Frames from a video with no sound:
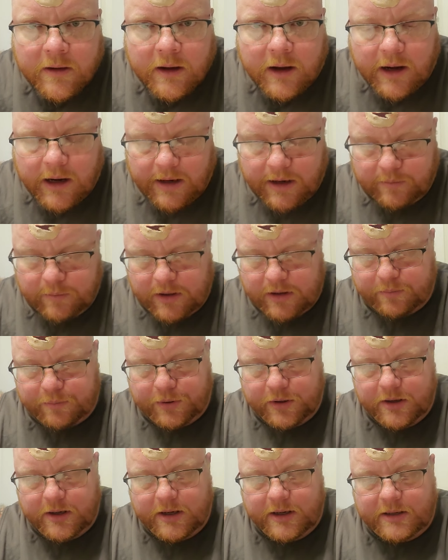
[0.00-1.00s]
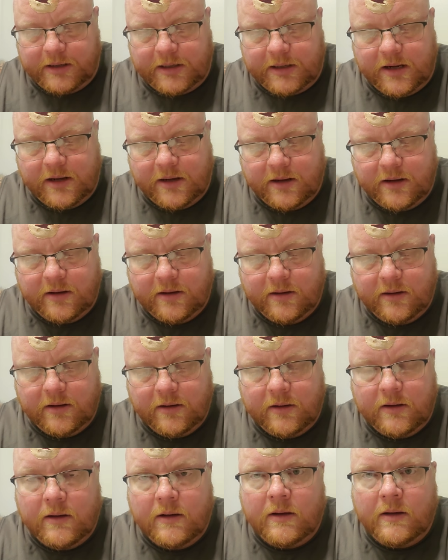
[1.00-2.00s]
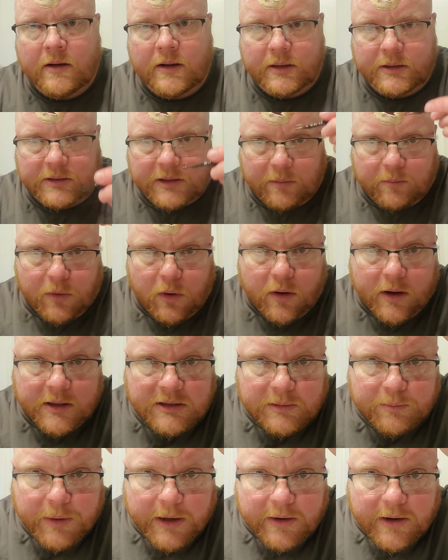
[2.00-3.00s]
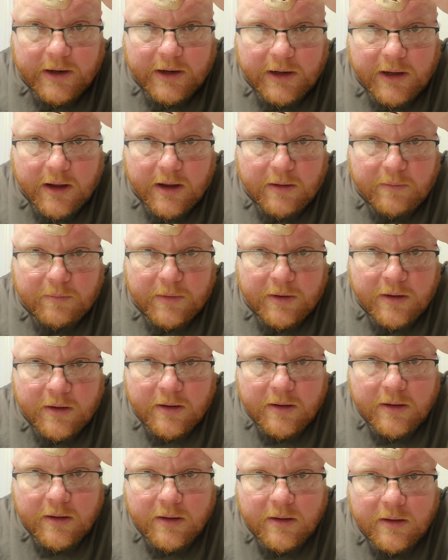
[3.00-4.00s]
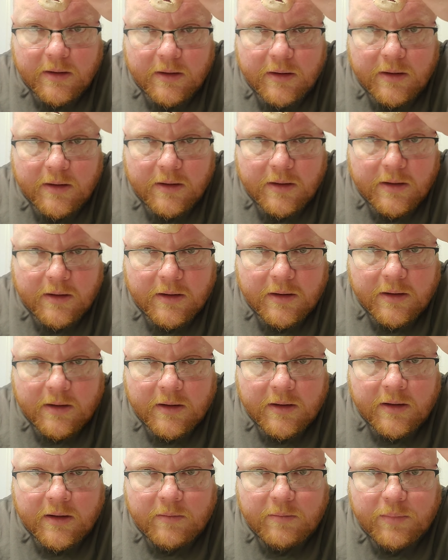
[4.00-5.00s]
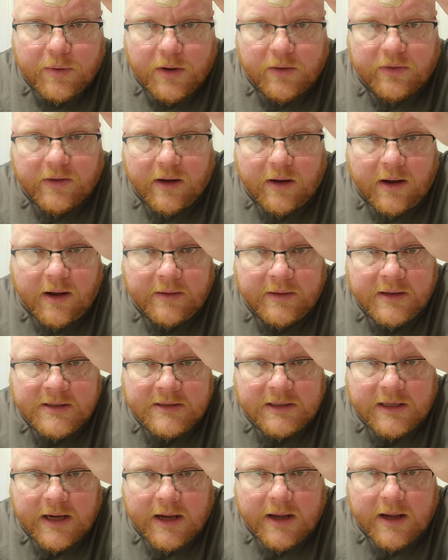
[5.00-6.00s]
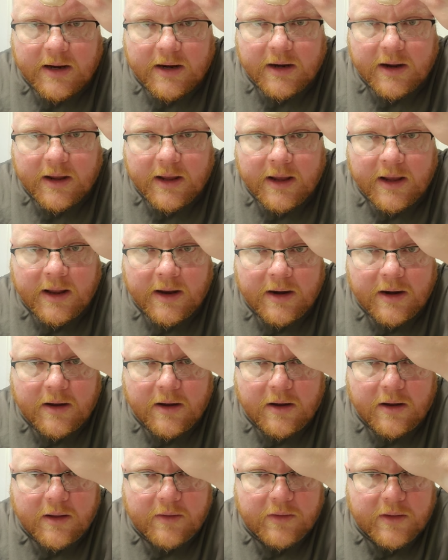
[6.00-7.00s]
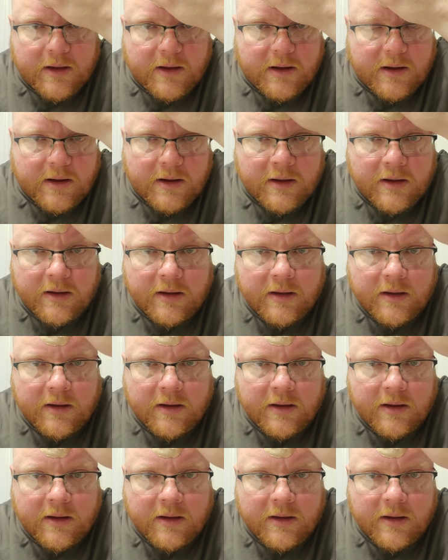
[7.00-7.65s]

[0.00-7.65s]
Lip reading: I am going to put some more spirit gum both on the skin and on the